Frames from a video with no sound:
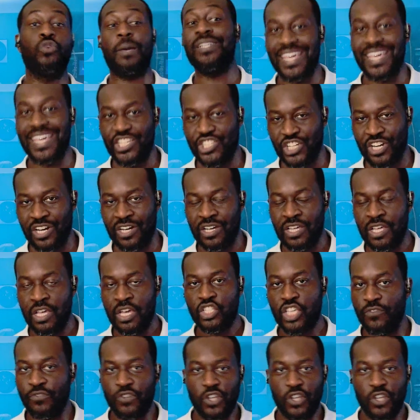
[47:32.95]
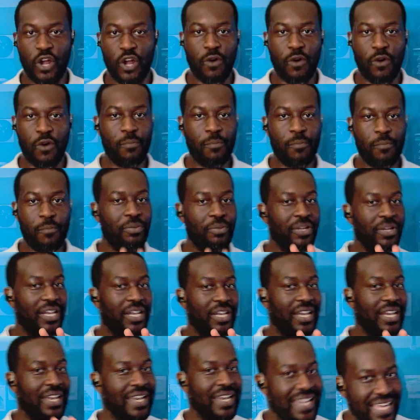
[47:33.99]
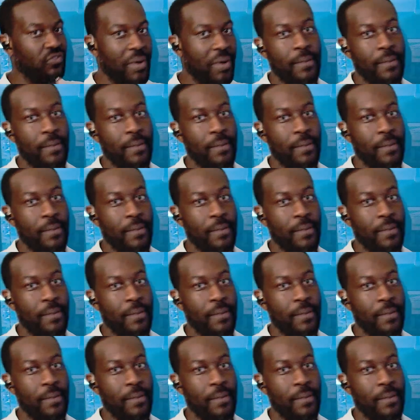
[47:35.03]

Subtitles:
So if you don't believe the Bible, that's fine.